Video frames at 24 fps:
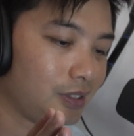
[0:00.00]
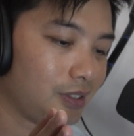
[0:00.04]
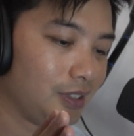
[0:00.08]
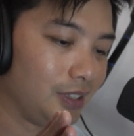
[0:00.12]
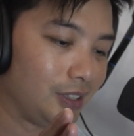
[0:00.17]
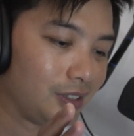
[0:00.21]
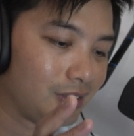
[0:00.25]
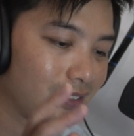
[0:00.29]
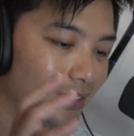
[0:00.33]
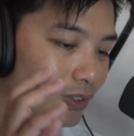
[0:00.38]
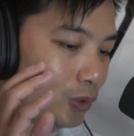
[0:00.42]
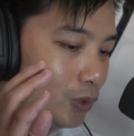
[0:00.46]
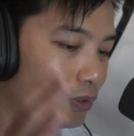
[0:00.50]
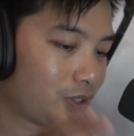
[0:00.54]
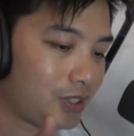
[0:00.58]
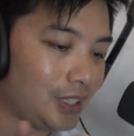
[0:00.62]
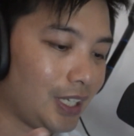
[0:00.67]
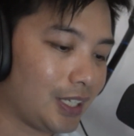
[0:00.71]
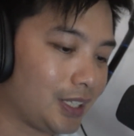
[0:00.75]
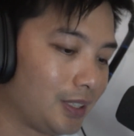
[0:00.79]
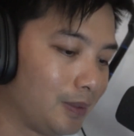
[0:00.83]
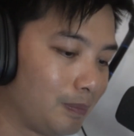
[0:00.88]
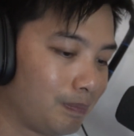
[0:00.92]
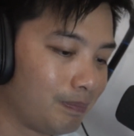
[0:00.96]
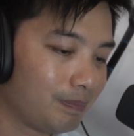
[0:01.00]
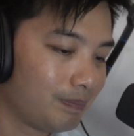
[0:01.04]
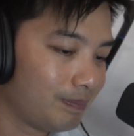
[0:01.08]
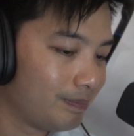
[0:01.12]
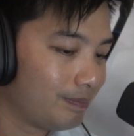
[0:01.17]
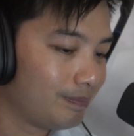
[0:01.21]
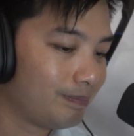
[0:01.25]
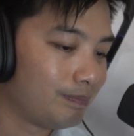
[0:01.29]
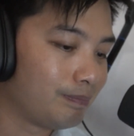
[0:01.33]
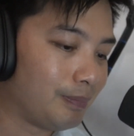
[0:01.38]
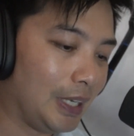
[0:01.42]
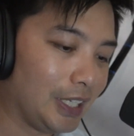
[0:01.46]
It just looks like
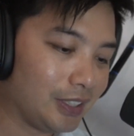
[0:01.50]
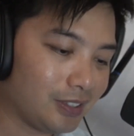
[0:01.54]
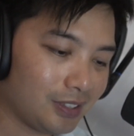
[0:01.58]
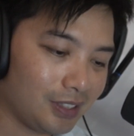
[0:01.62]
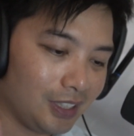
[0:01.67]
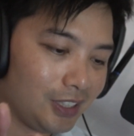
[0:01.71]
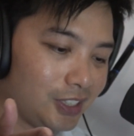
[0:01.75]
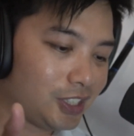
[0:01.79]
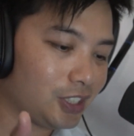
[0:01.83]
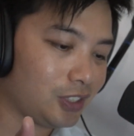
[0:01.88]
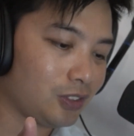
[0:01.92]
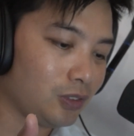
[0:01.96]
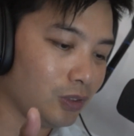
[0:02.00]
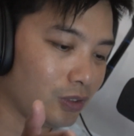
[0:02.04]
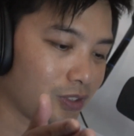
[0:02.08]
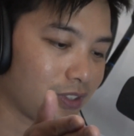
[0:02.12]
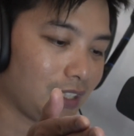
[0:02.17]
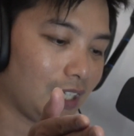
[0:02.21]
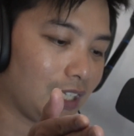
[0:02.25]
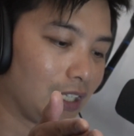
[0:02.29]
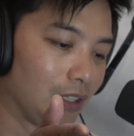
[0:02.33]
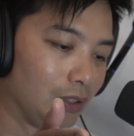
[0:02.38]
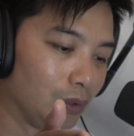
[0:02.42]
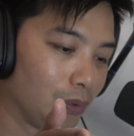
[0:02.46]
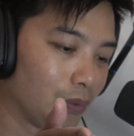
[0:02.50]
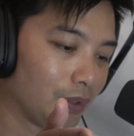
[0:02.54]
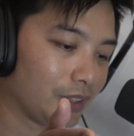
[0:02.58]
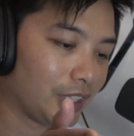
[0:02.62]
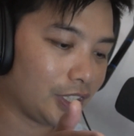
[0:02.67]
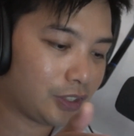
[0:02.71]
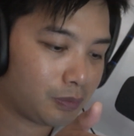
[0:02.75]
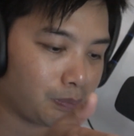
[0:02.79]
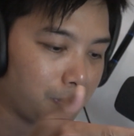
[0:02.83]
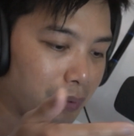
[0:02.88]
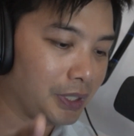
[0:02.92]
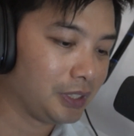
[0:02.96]
a lure
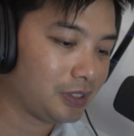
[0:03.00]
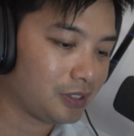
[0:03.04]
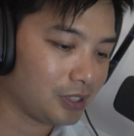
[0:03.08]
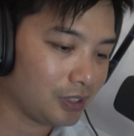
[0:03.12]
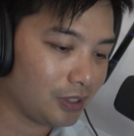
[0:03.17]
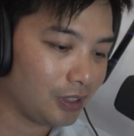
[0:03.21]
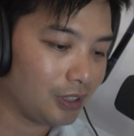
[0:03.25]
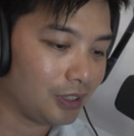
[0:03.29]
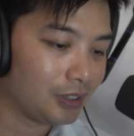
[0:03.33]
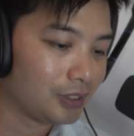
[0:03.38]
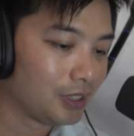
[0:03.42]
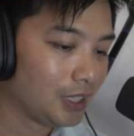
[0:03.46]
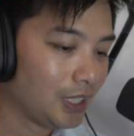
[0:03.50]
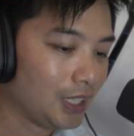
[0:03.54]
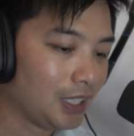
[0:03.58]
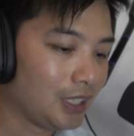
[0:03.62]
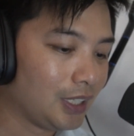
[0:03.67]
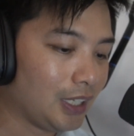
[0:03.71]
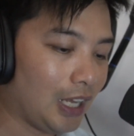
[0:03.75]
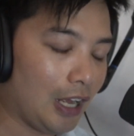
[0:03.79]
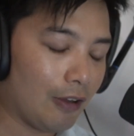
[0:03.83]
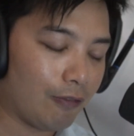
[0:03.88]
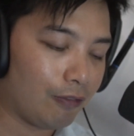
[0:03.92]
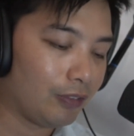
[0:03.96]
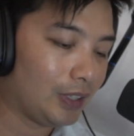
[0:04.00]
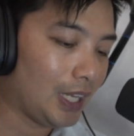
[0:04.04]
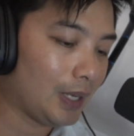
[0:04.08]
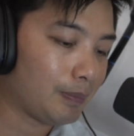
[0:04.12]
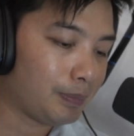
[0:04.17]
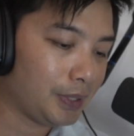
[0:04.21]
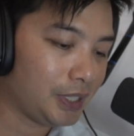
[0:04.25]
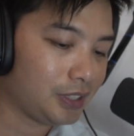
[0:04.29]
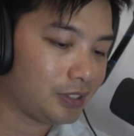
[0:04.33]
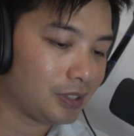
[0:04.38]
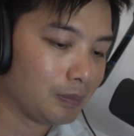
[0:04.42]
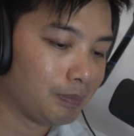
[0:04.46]
that's printed on a flat
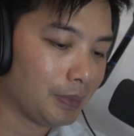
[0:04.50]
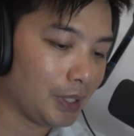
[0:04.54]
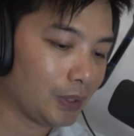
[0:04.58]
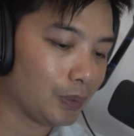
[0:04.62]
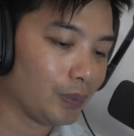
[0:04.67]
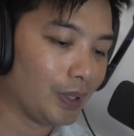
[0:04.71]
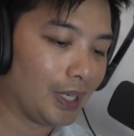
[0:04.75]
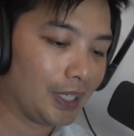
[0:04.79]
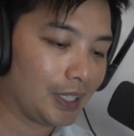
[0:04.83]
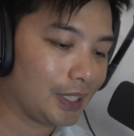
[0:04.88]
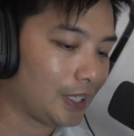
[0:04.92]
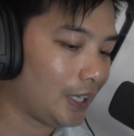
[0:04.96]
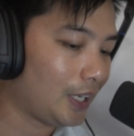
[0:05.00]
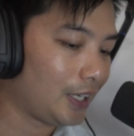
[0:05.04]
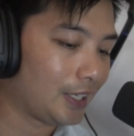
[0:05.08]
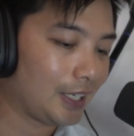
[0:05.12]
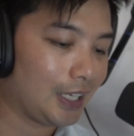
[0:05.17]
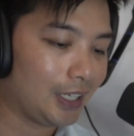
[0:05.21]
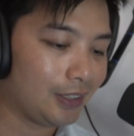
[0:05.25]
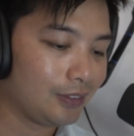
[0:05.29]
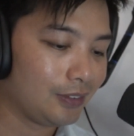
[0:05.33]
piece of metal and cut out